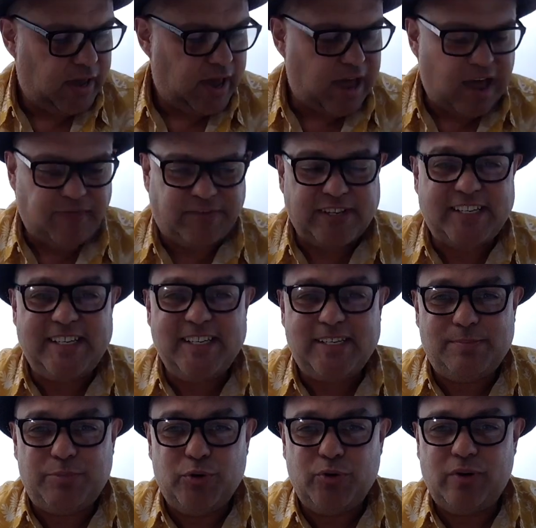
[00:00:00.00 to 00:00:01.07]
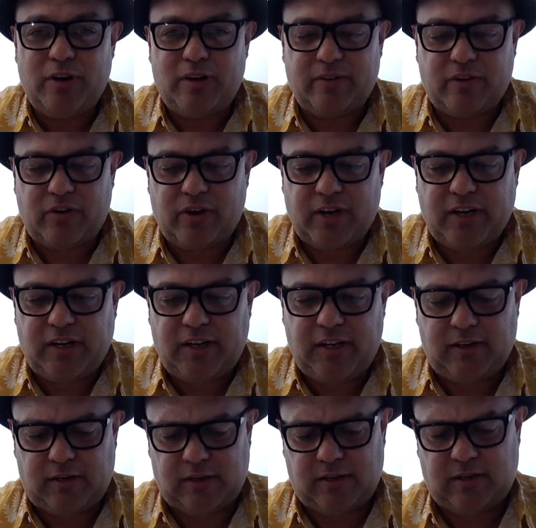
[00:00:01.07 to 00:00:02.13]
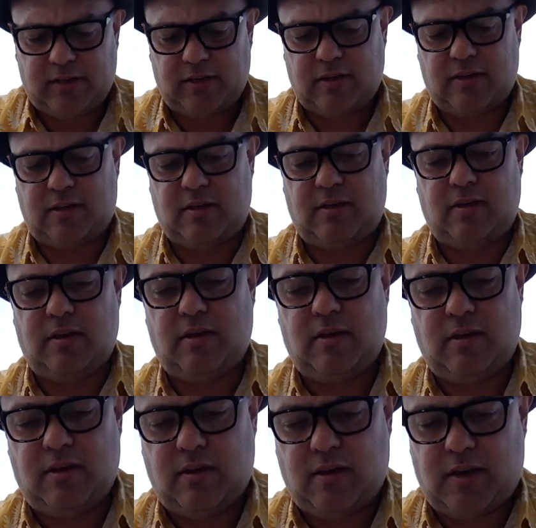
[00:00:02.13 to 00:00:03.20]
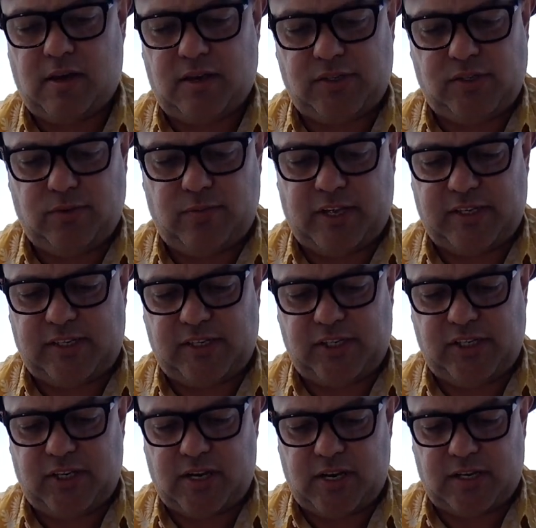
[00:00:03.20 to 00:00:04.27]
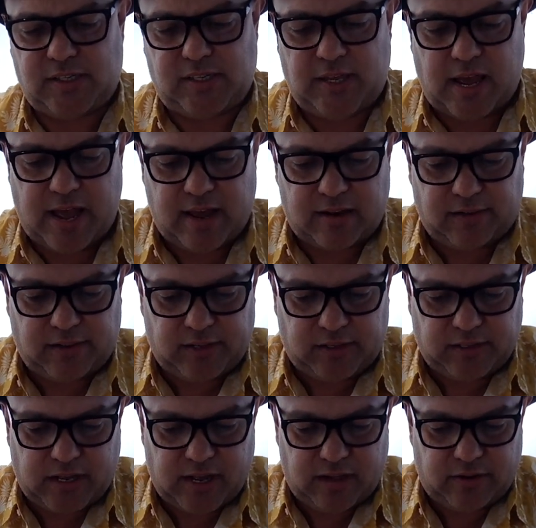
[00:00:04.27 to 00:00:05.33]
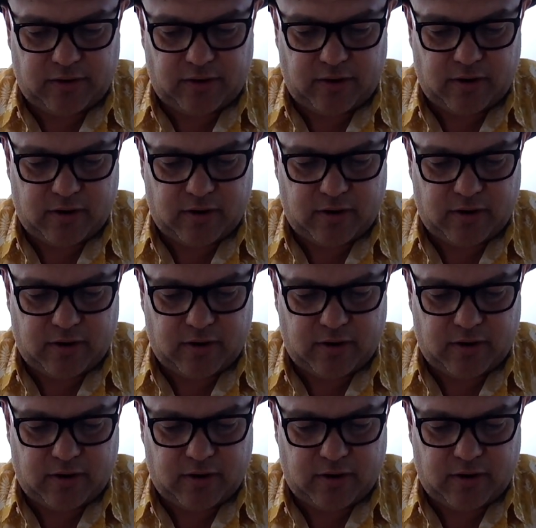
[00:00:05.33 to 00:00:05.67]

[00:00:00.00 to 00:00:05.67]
Half a teaspoon of grenadine. I assume that's just to add a little color.